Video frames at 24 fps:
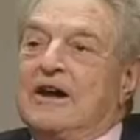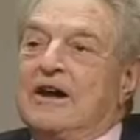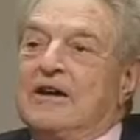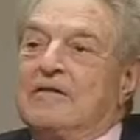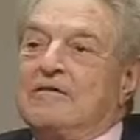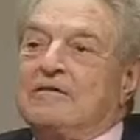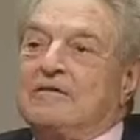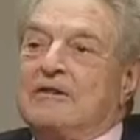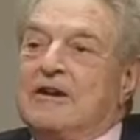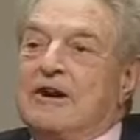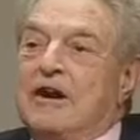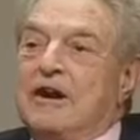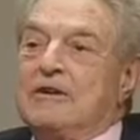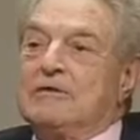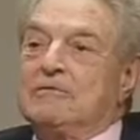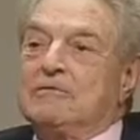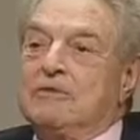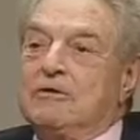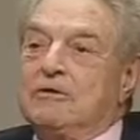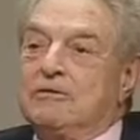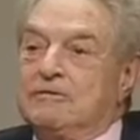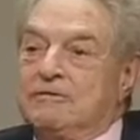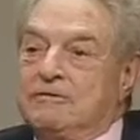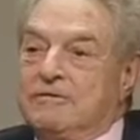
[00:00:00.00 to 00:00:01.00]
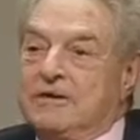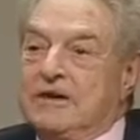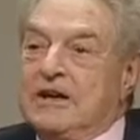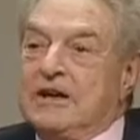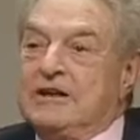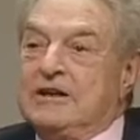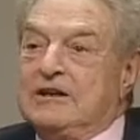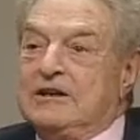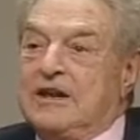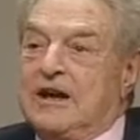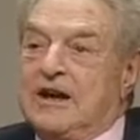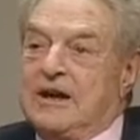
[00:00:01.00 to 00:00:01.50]
I've cried wolf
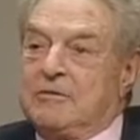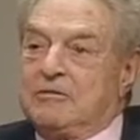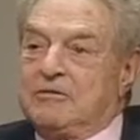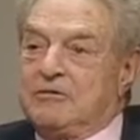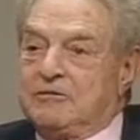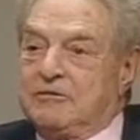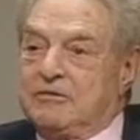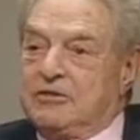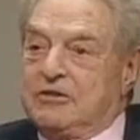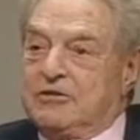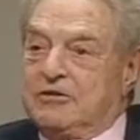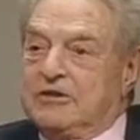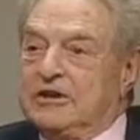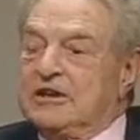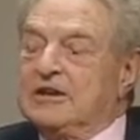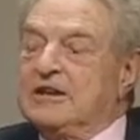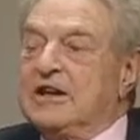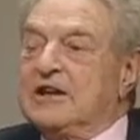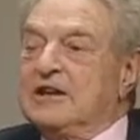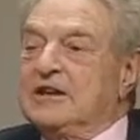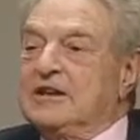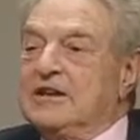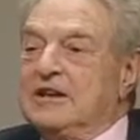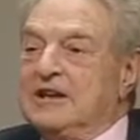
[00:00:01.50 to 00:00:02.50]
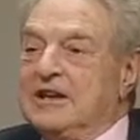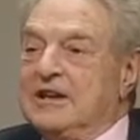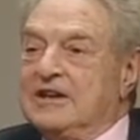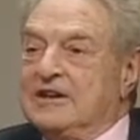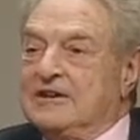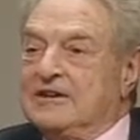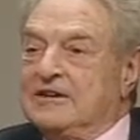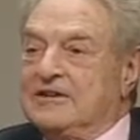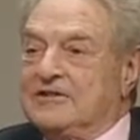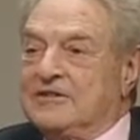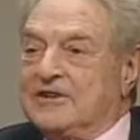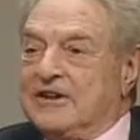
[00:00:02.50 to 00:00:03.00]
three times. First in
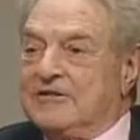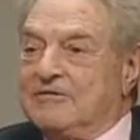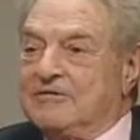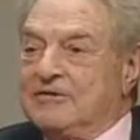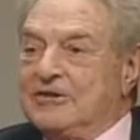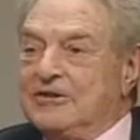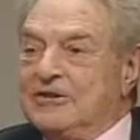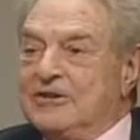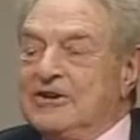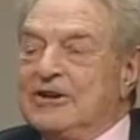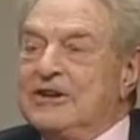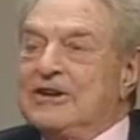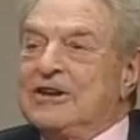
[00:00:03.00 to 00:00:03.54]
1987,